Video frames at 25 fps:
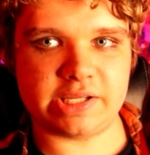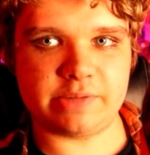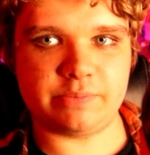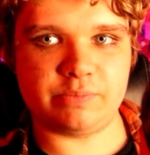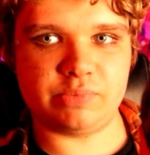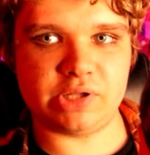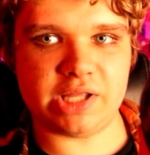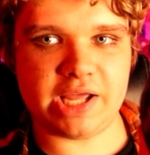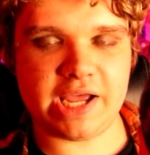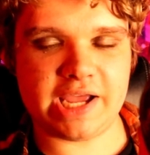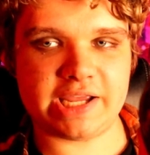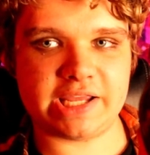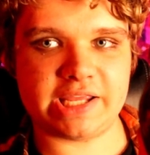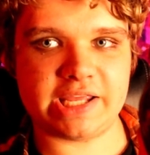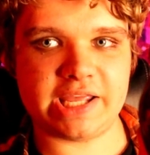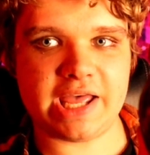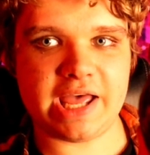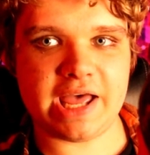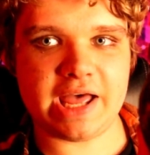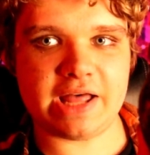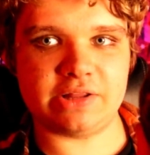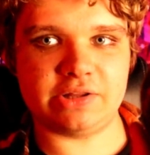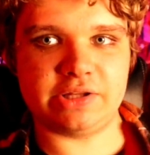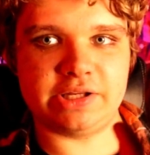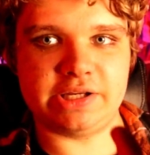black
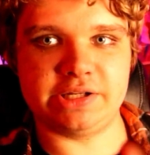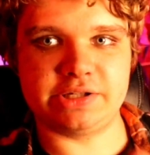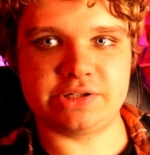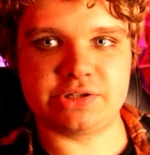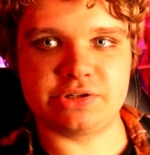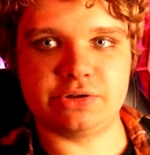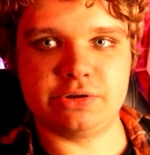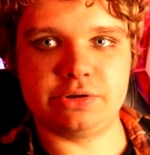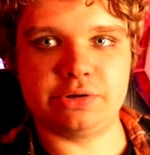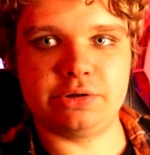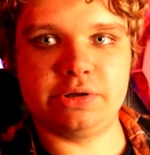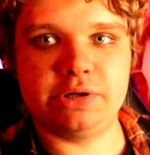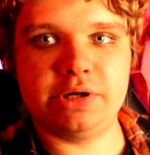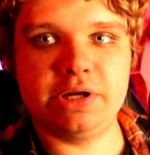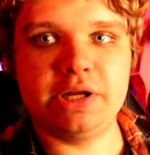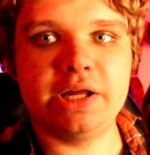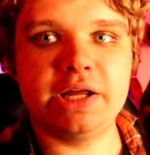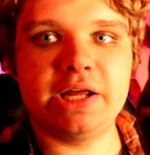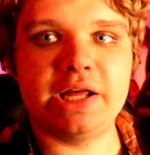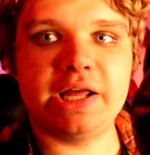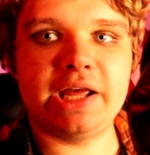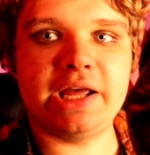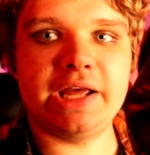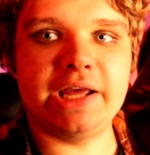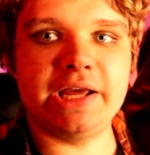cat lantern.
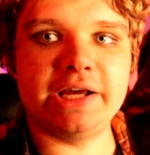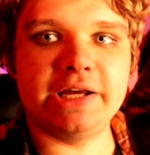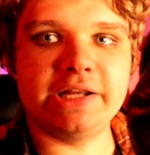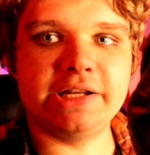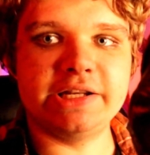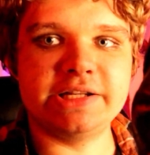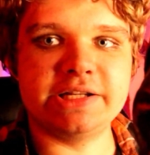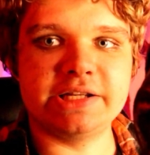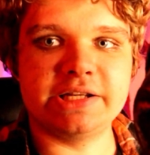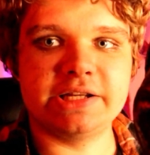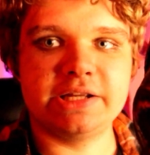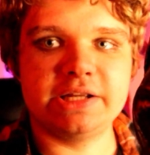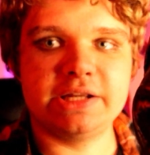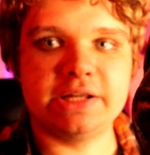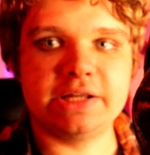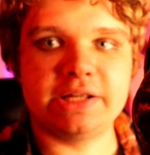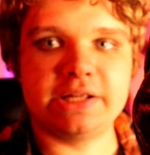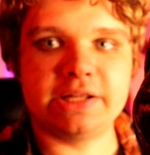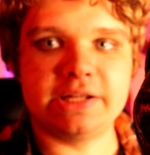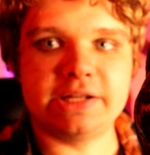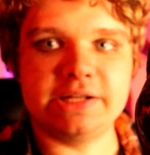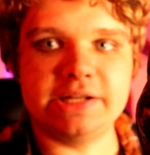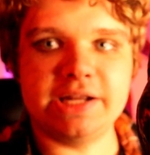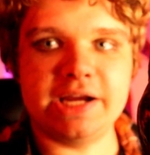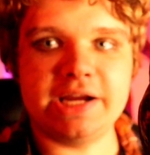And
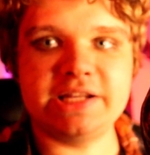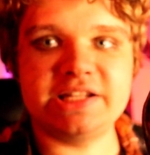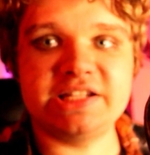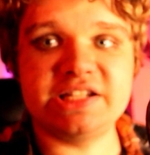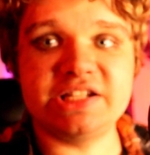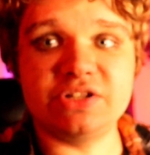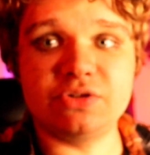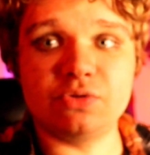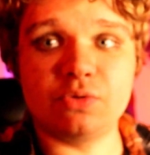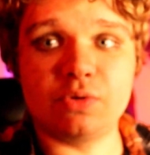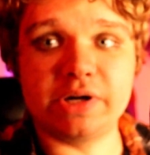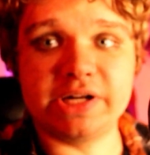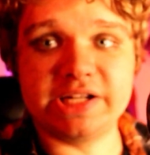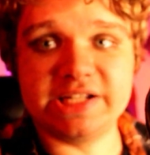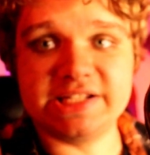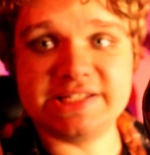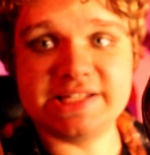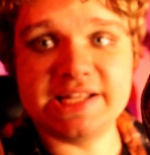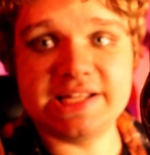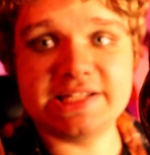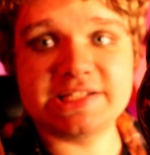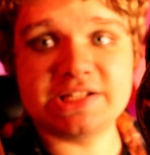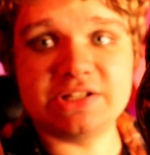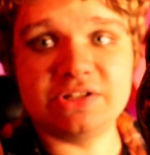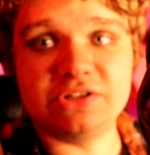1920s,
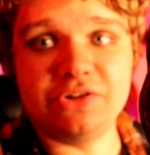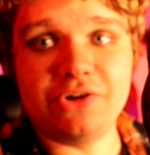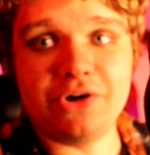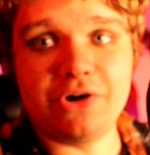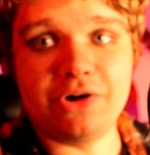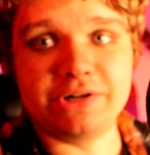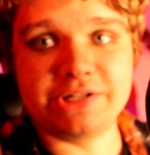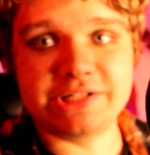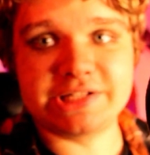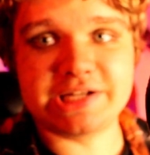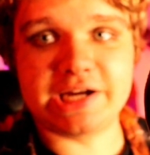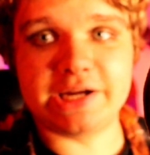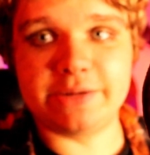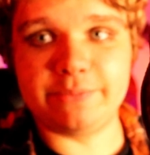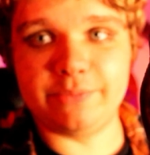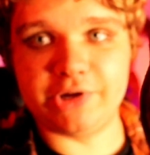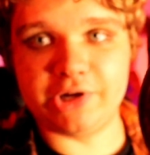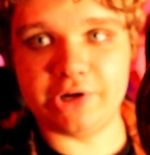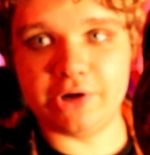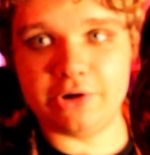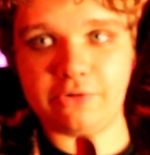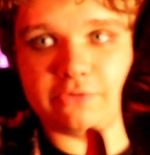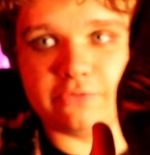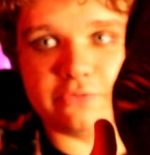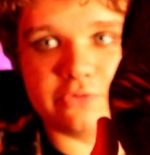that's a long time
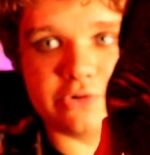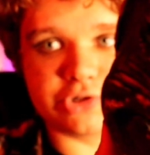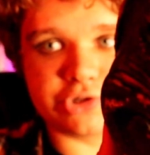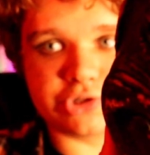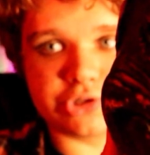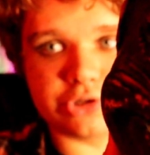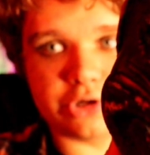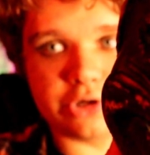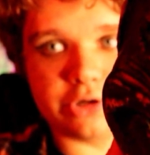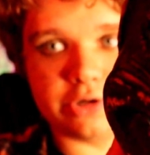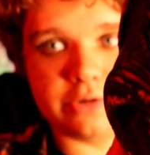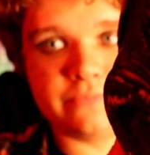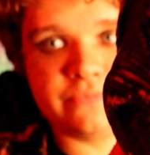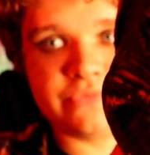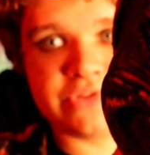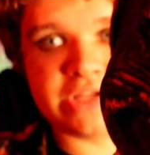ago for sure.